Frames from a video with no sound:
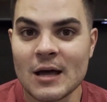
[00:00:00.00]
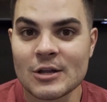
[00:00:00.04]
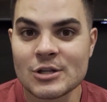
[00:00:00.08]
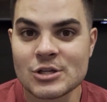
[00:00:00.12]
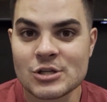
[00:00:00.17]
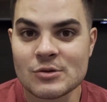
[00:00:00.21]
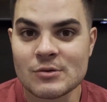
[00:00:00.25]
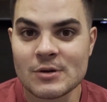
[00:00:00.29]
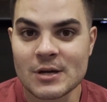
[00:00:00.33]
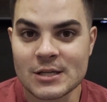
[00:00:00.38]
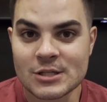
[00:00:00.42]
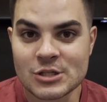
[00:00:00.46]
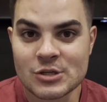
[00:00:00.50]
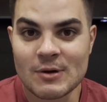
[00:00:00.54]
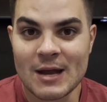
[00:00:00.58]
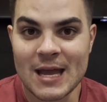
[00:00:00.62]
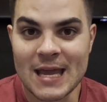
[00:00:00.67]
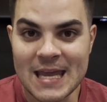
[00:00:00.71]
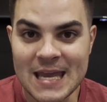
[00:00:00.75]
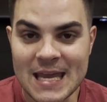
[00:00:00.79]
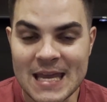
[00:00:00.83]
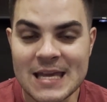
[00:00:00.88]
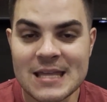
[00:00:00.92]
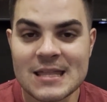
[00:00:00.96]
to, to a
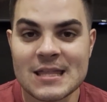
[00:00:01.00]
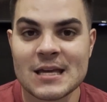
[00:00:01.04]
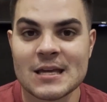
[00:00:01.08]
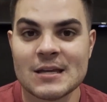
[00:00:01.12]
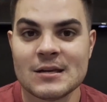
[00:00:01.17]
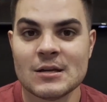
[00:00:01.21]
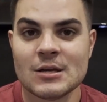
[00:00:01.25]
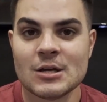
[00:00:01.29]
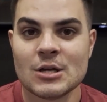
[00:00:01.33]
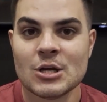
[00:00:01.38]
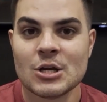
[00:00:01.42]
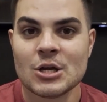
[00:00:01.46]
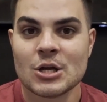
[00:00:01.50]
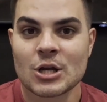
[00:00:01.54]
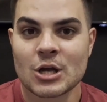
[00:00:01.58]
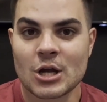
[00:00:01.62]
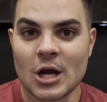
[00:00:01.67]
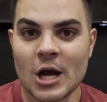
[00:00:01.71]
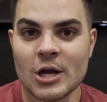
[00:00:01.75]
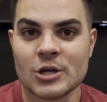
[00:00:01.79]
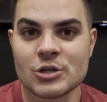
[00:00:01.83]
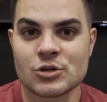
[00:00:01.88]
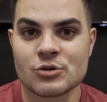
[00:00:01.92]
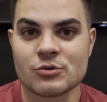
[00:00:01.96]
heathen
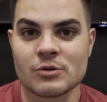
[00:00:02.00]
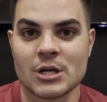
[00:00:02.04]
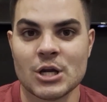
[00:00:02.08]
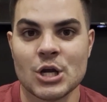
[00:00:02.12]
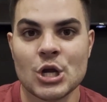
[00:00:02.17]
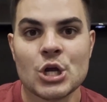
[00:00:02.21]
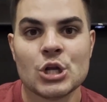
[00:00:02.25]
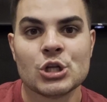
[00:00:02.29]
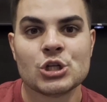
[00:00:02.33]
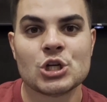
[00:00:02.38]
country,